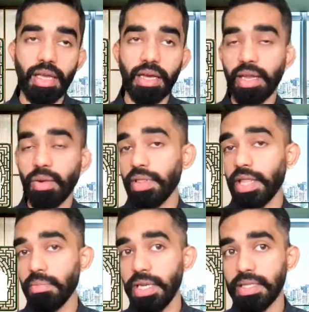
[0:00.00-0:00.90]
Again, what
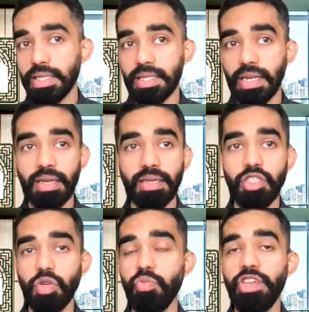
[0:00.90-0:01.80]
that means is
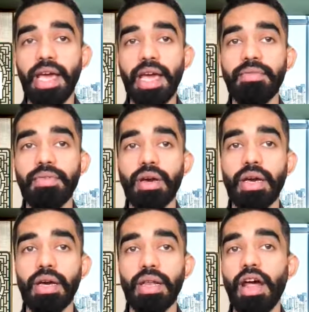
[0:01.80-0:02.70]
assume we have
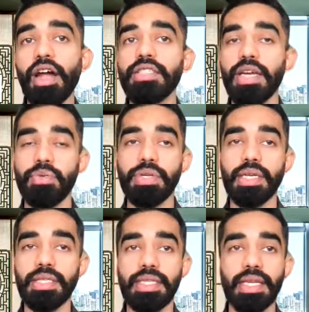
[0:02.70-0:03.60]
a large
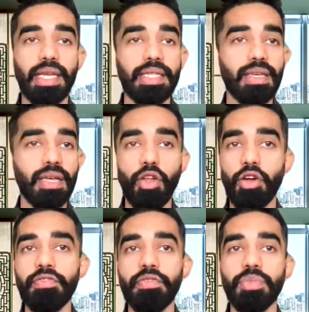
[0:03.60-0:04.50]
advertiser that gets a
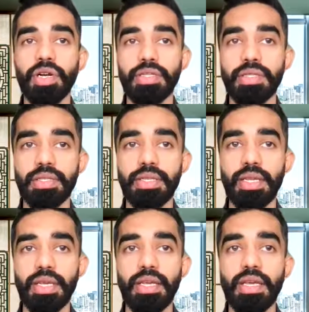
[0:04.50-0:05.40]
lot of impressions.
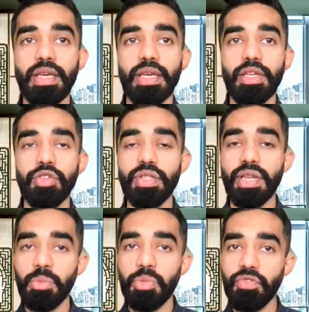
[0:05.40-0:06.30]
So the
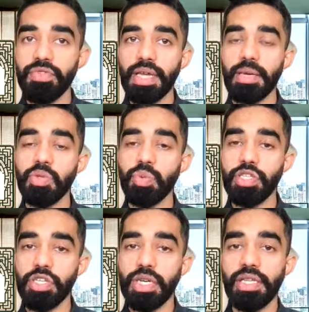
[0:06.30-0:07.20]
number of times we
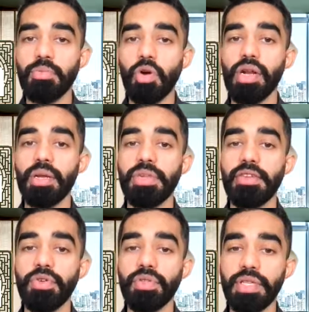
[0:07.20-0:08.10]
trigger the model
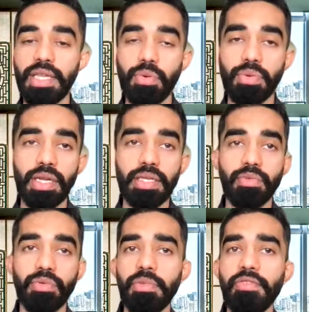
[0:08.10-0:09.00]
update for this advertiser
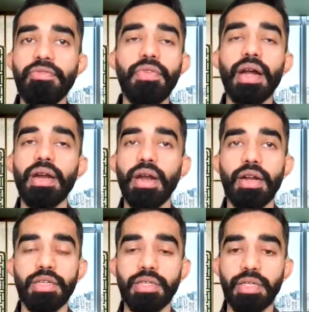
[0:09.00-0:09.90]
will be far
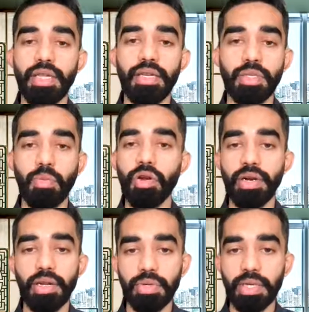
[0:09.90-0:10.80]
larger than a
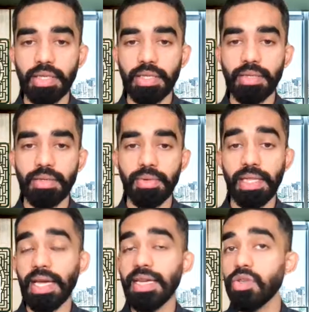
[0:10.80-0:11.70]
smaller advertiser.
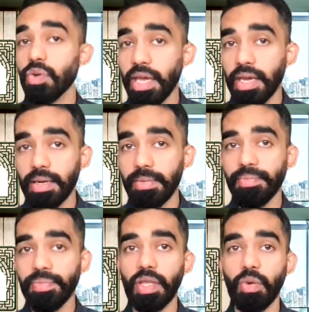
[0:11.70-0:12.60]
And that is okay.
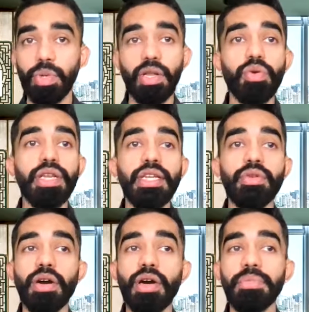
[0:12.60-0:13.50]
We don't need
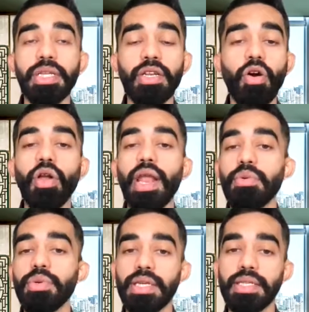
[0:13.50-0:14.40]
to update all
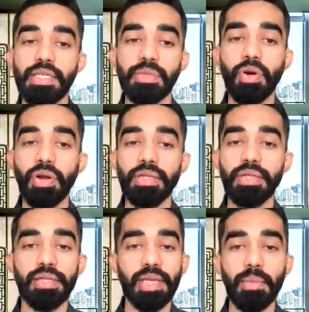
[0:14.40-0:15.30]
advertisers'
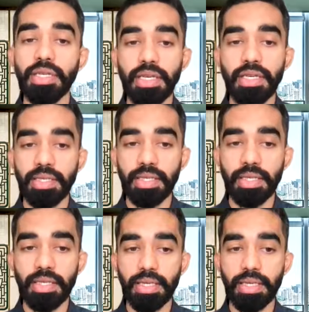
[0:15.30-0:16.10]
models simultaneously.